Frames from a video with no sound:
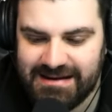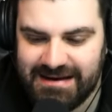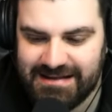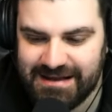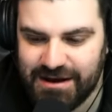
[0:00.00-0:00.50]

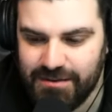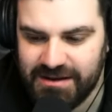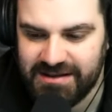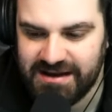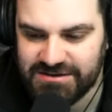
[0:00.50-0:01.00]
in the
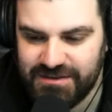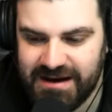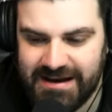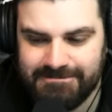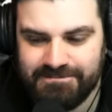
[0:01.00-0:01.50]
coming days. But
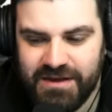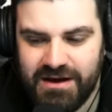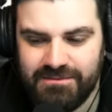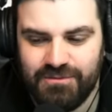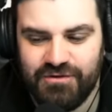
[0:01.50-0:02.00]
hey,
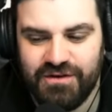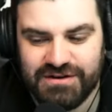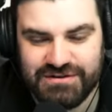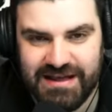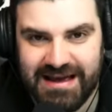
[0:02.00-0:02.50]
we'll
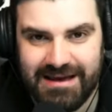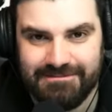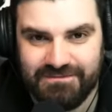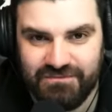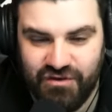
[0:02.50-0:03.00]
focus on that
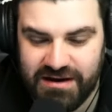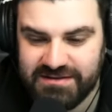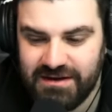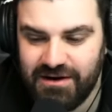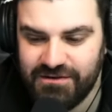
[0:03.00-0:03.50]
game right
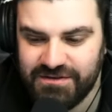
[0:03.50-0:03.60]
after